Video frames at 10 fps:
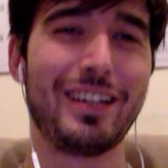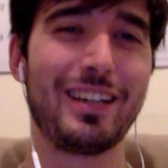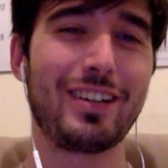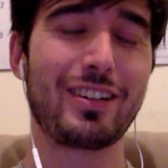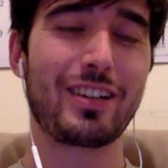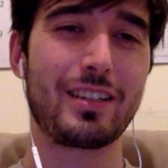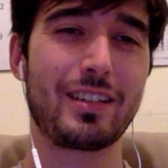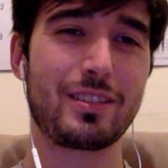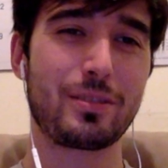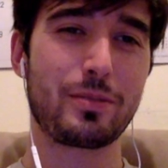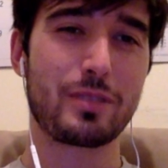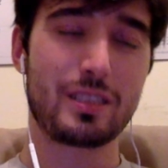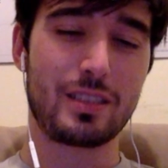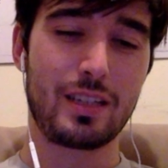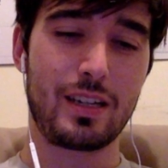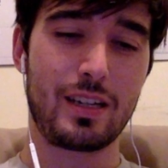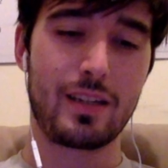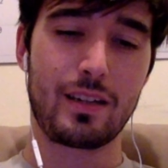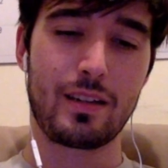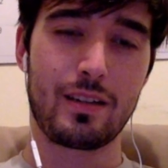Okay, so we'll just
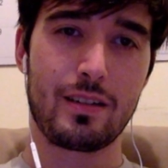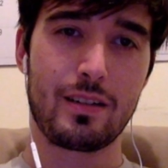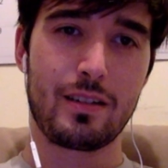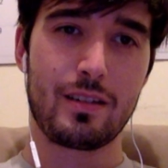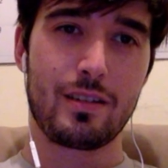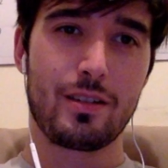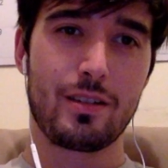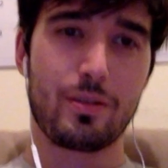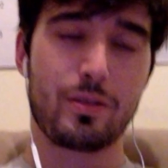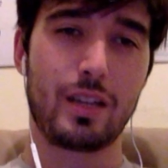say, we'll